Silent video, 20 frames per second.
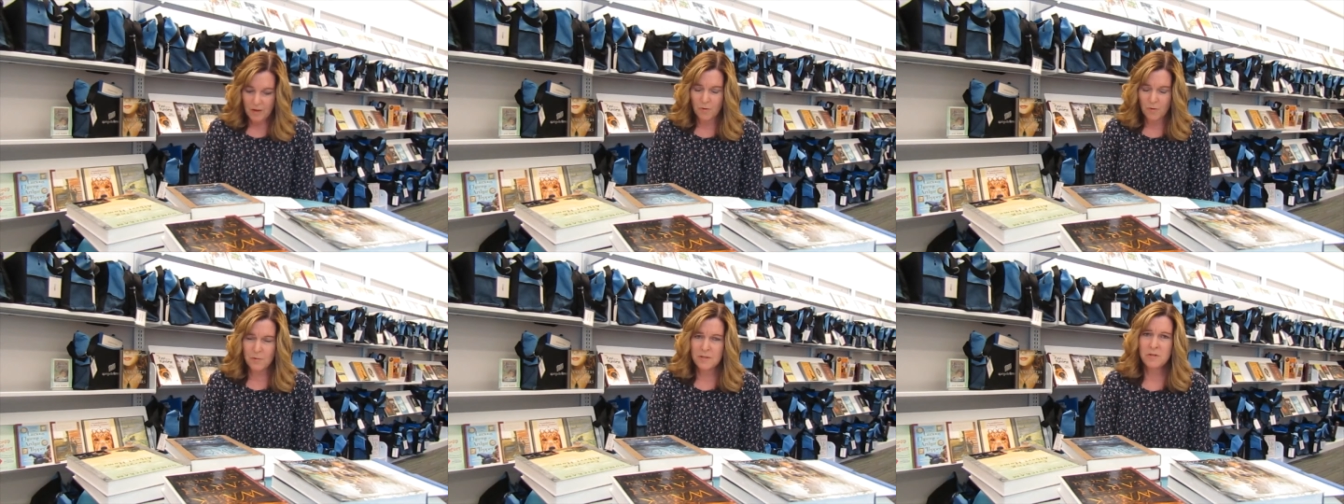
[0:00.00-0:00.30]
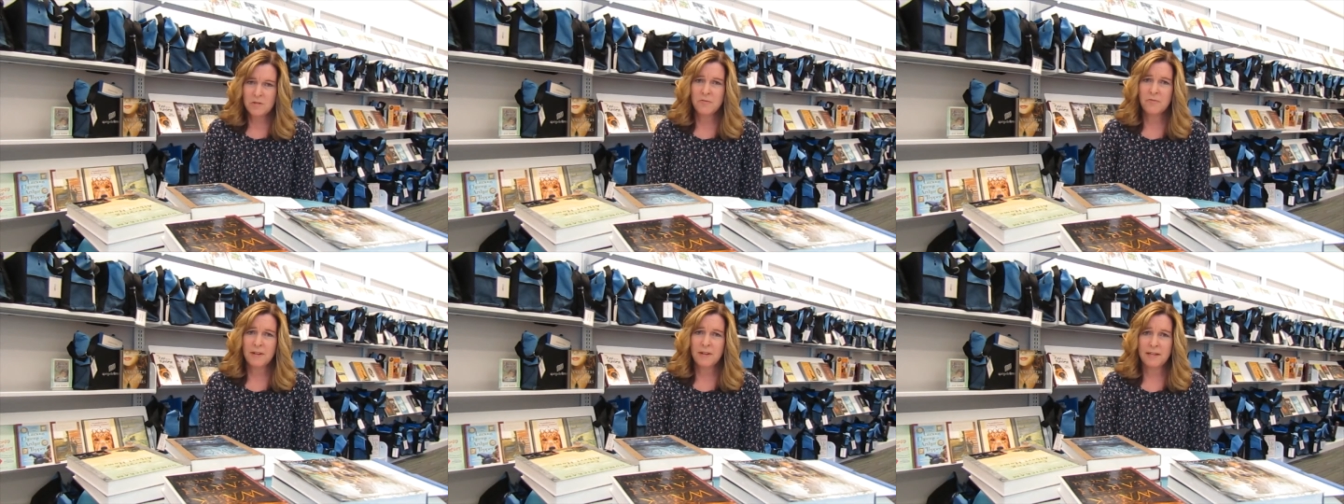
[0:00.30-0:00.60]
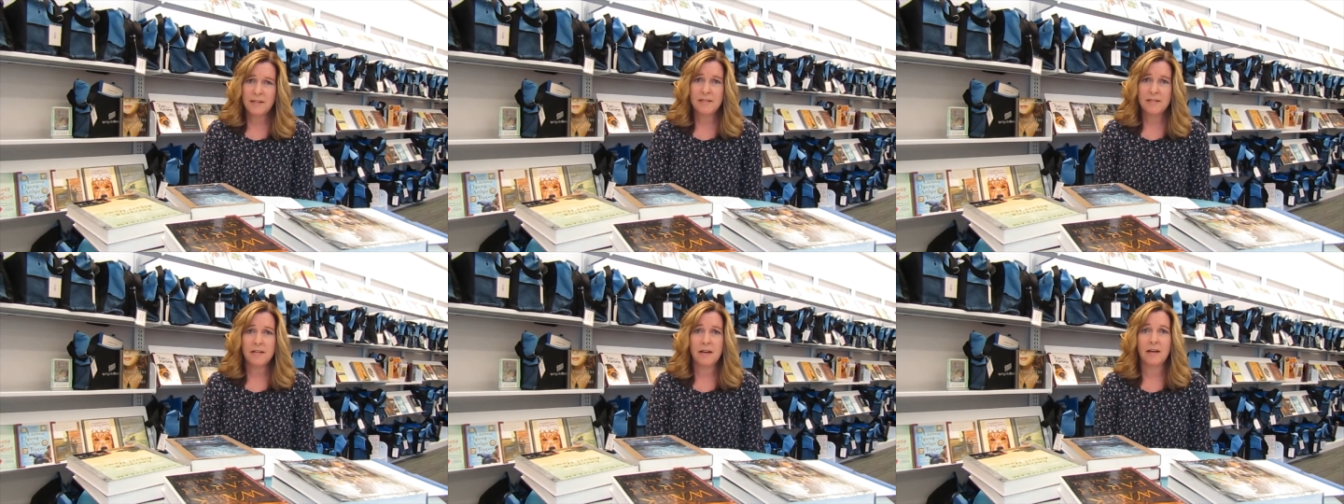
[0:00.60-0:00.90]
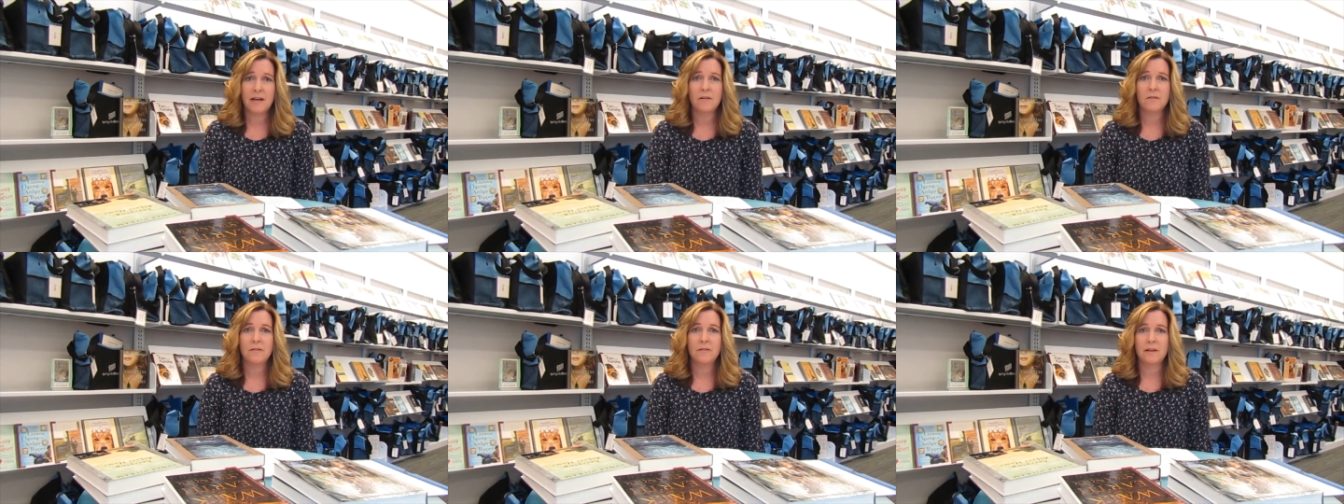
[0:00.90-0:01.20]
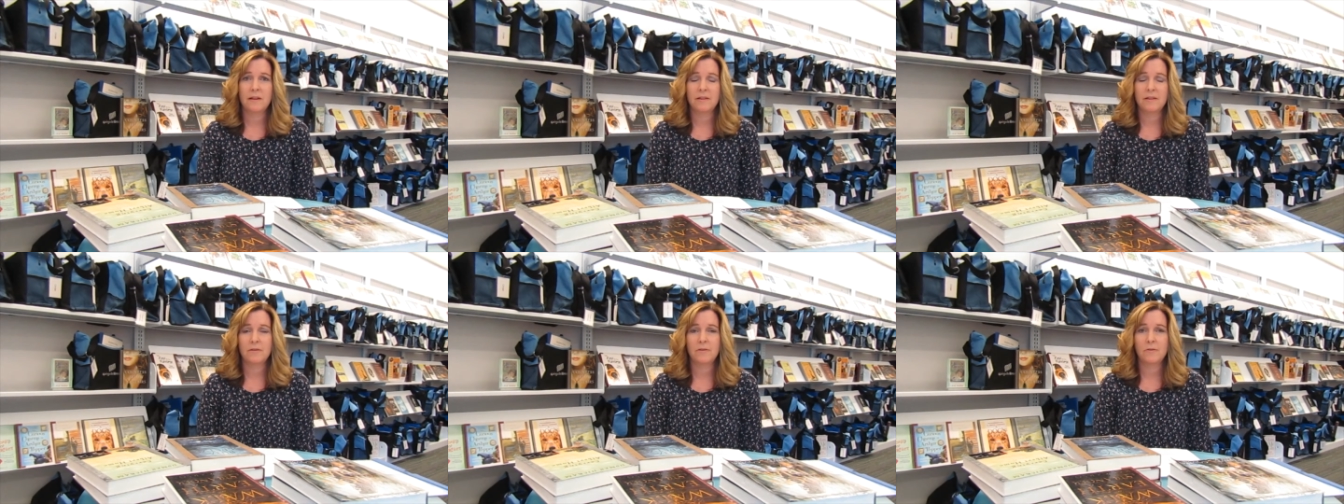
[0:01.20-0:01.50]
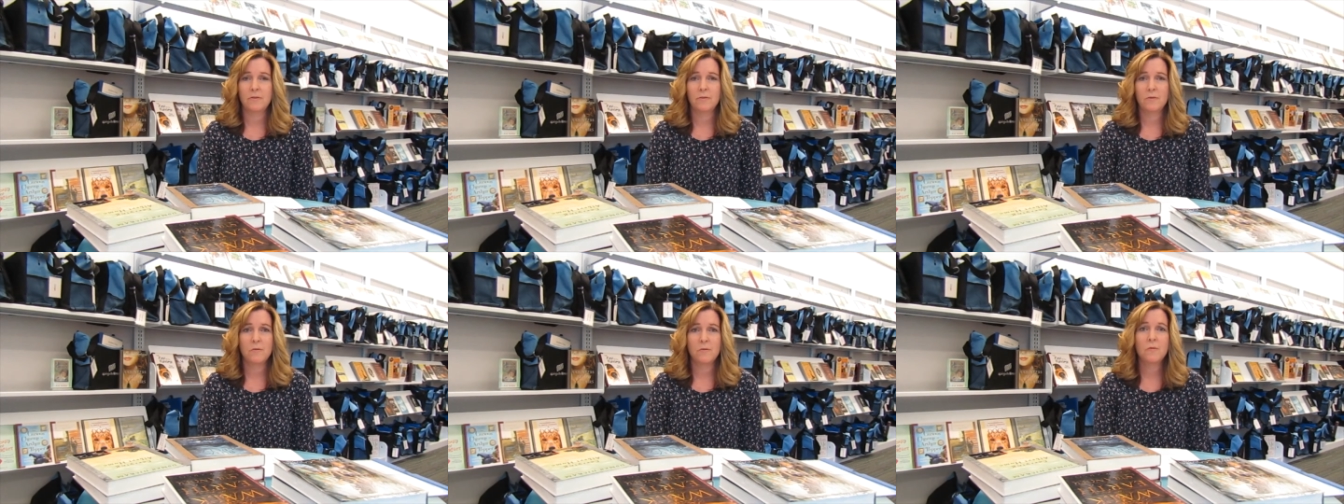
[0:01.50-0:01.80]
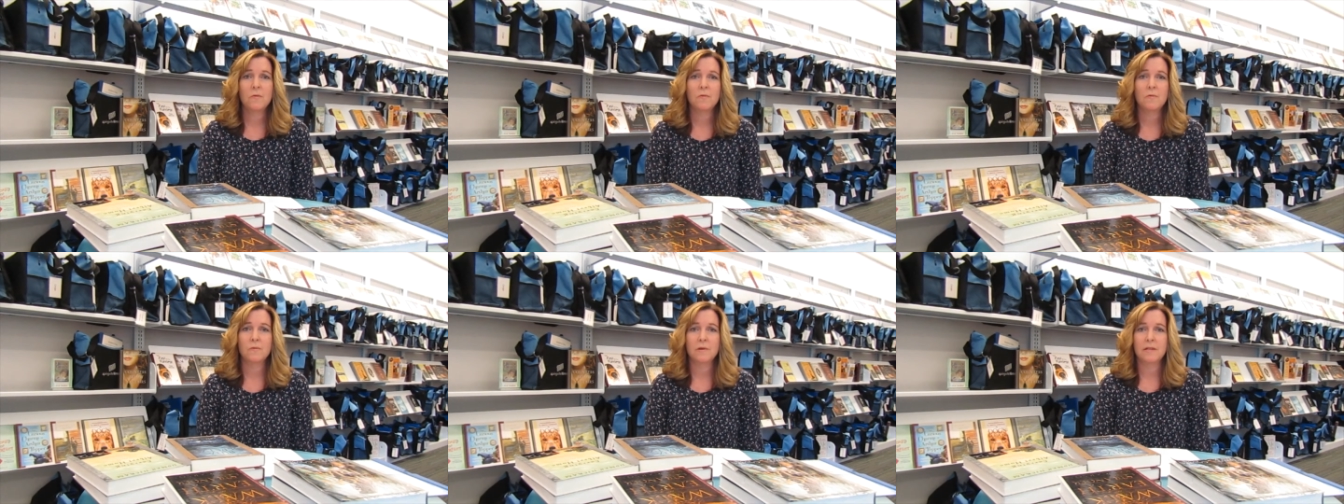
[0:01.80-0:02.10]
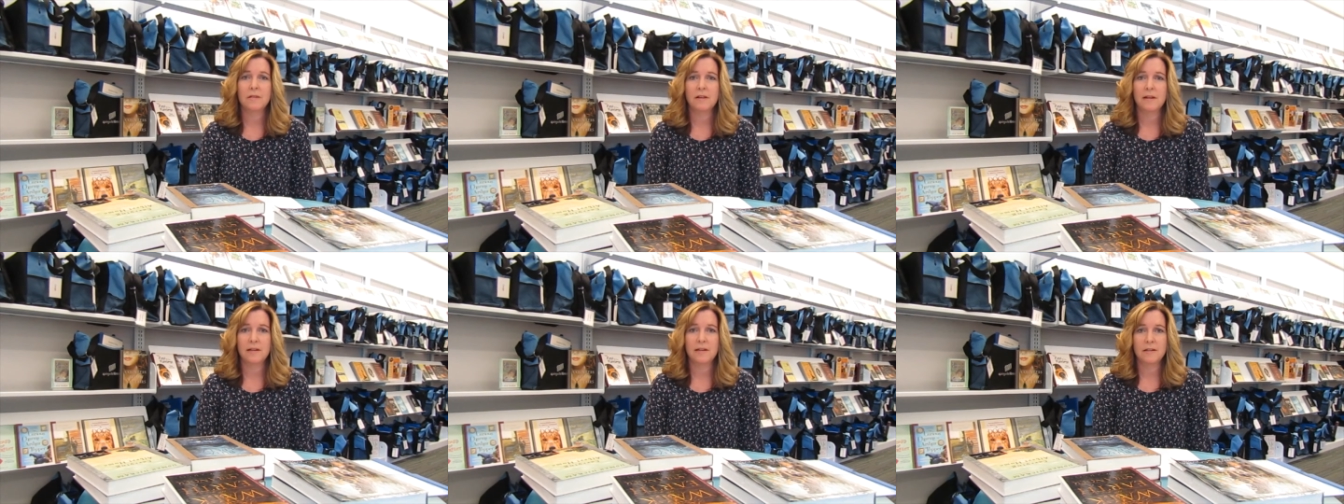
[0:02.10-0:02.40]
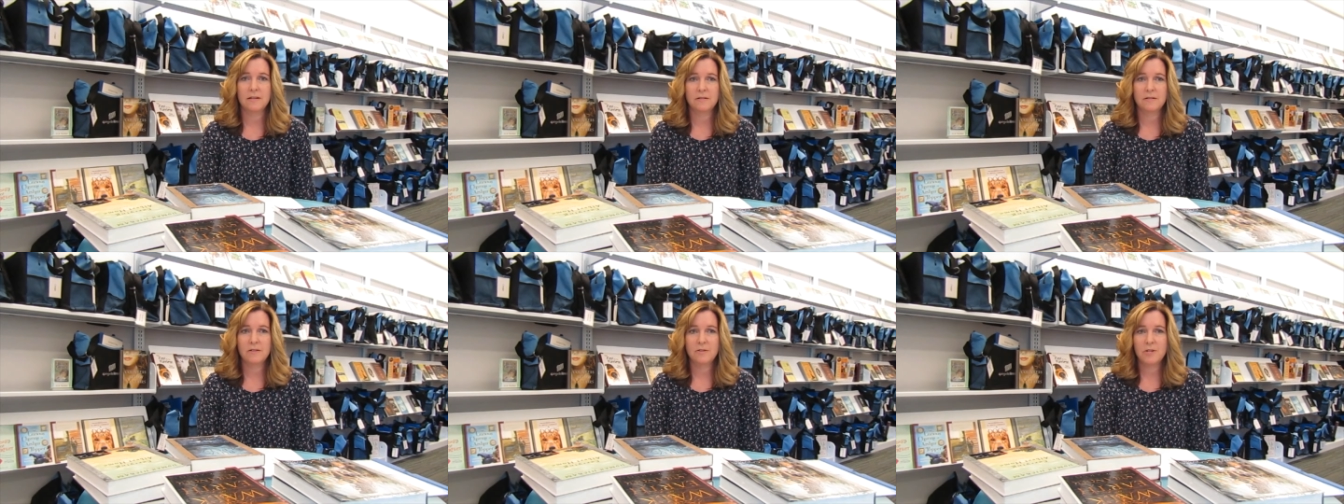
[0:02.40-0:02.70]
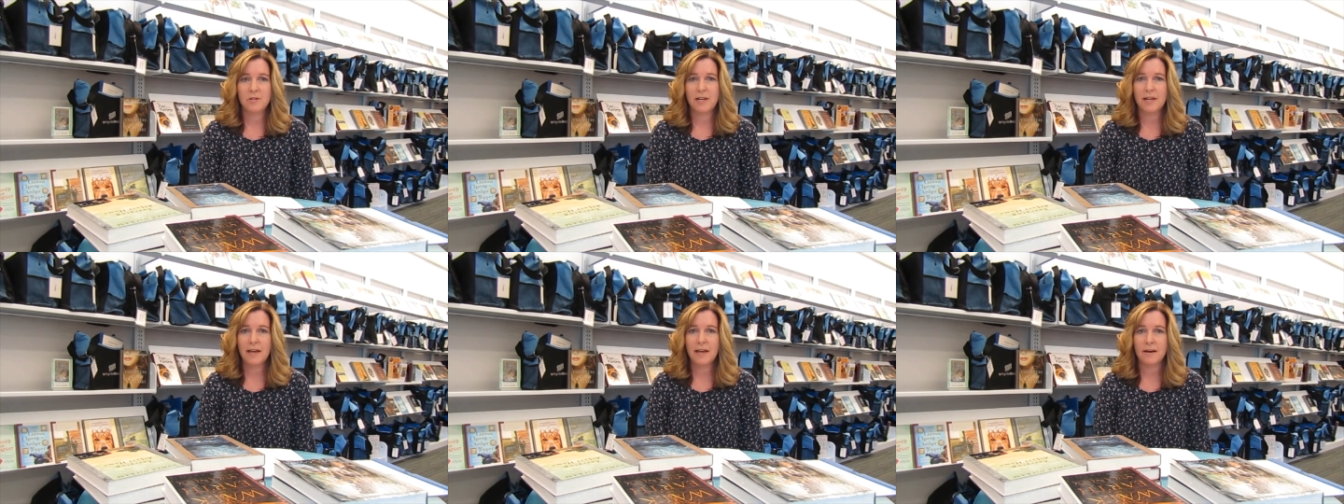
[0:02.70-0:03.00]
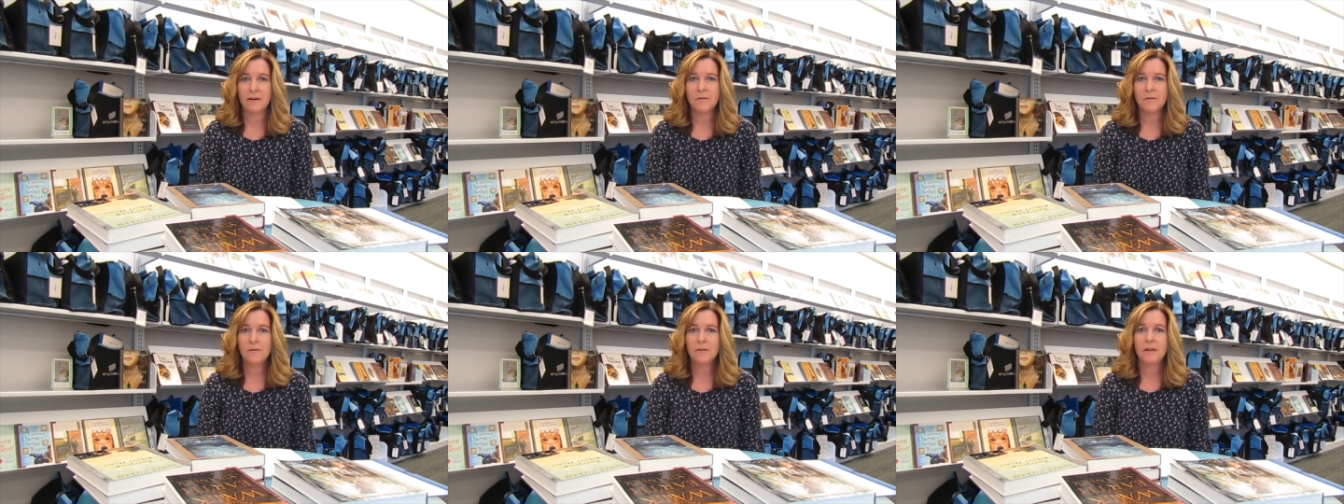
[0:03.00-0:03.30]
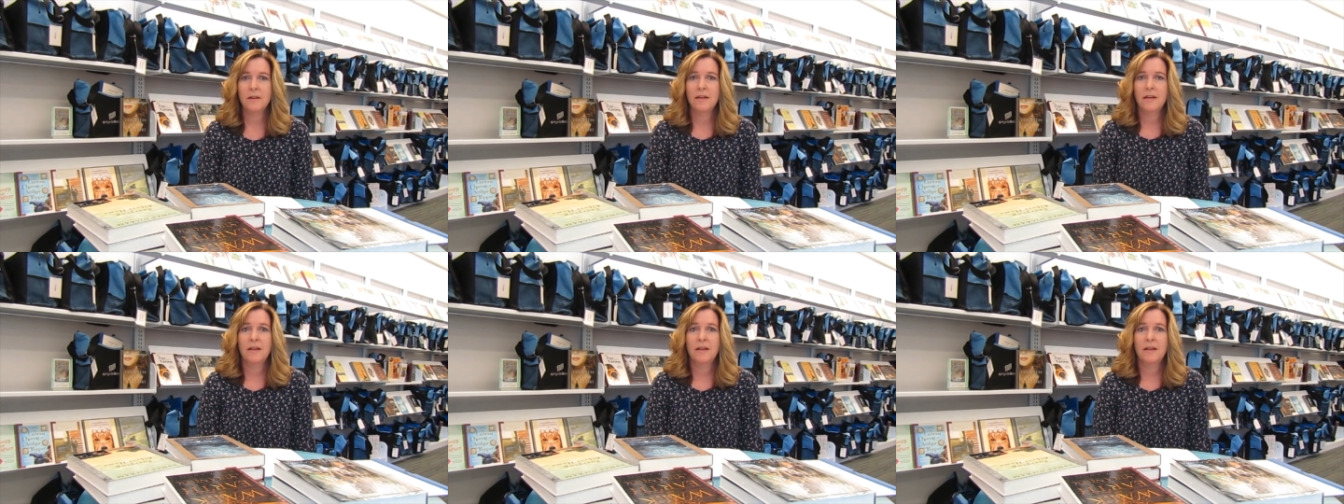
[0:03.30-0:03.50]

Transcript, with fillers: once you find a title that you would like to check out,